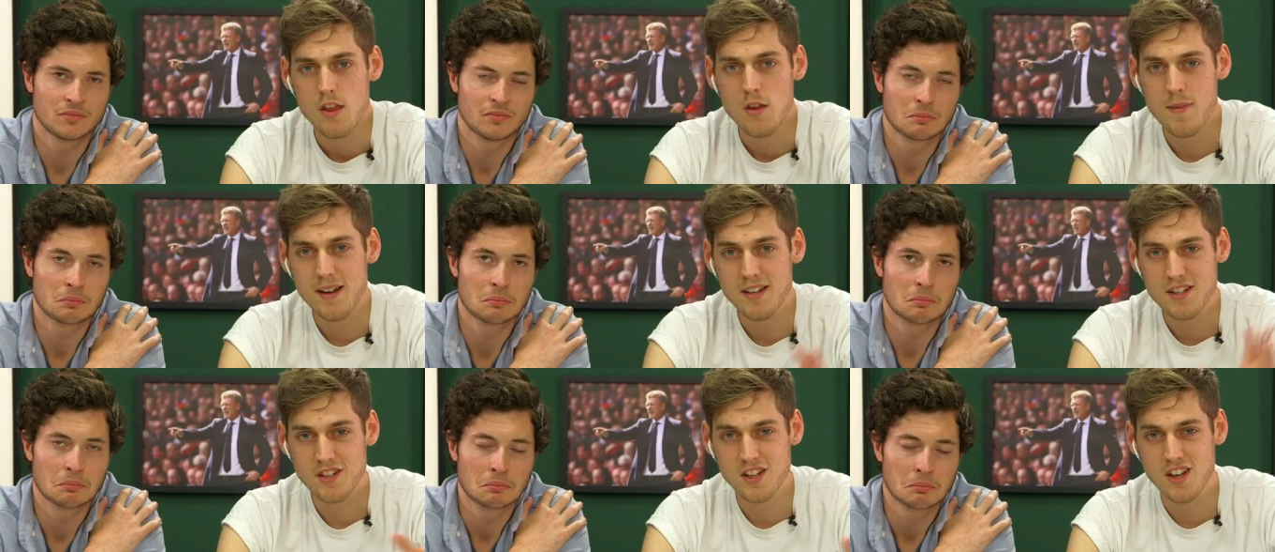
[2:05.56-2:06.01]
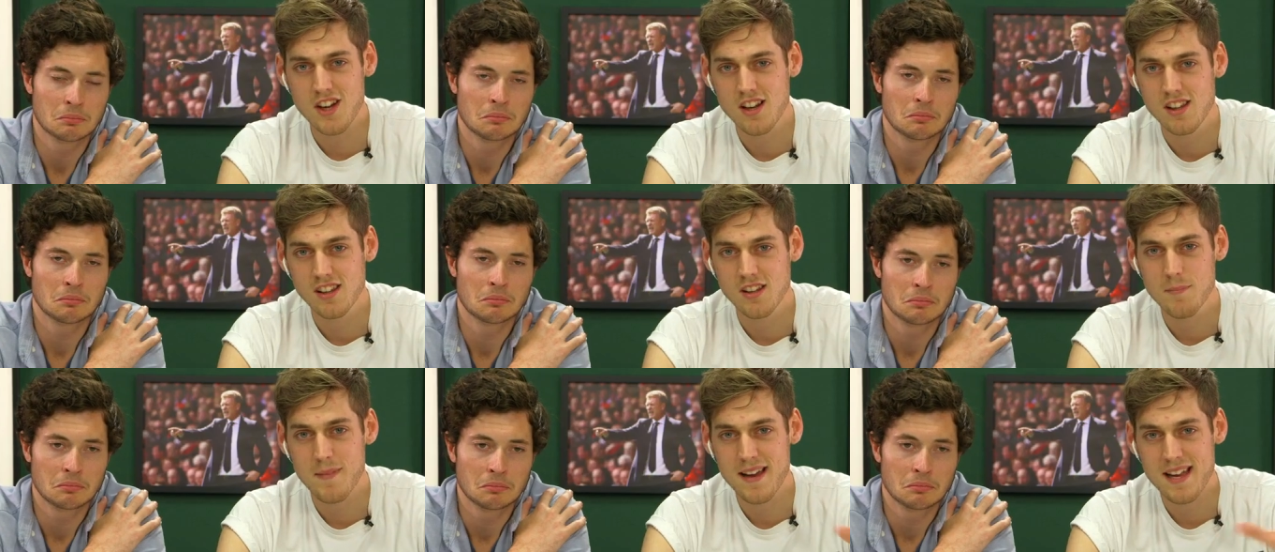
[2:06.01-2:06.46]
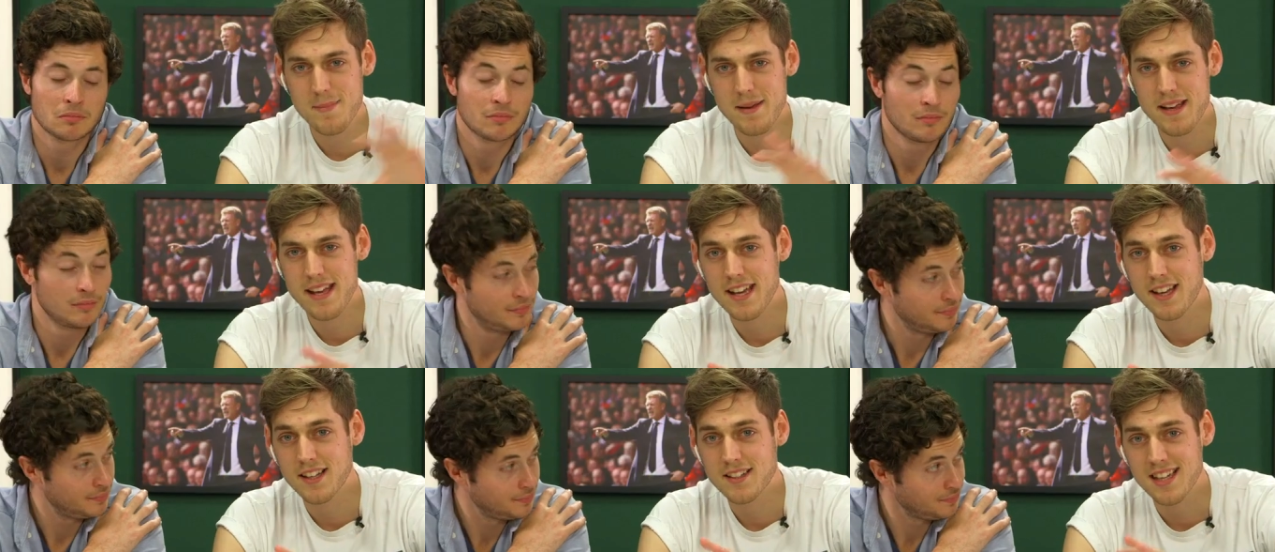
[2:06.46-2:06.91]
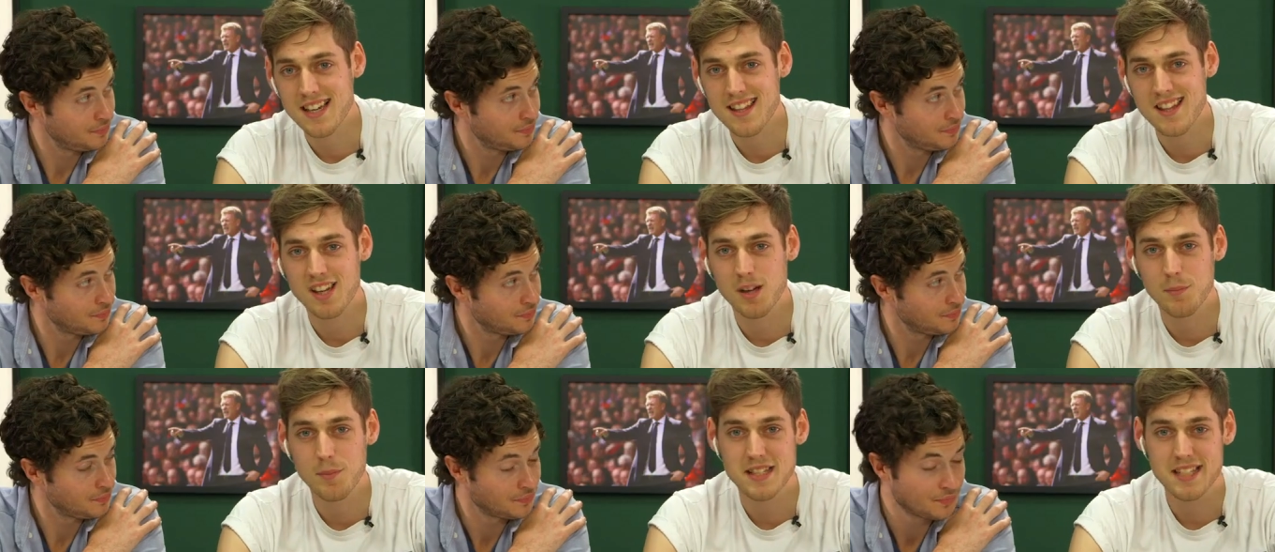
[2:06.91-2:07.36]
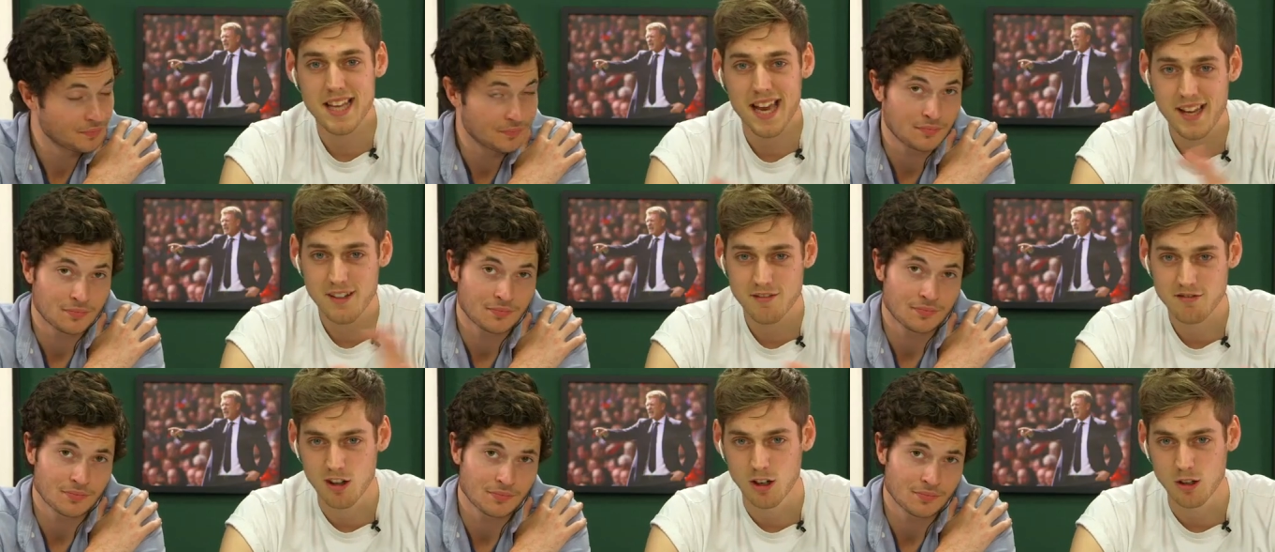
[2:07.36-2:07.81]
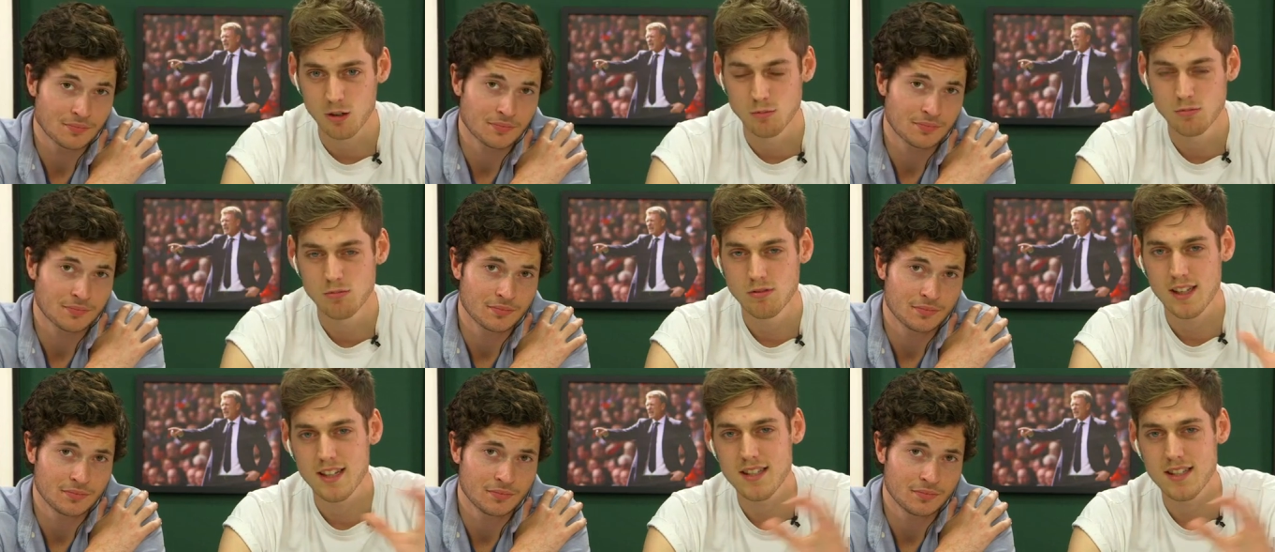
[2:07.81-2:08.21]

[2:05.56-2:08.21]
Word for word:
Speaker 1: You mentioned earlier that maybe he could take the number 10 role.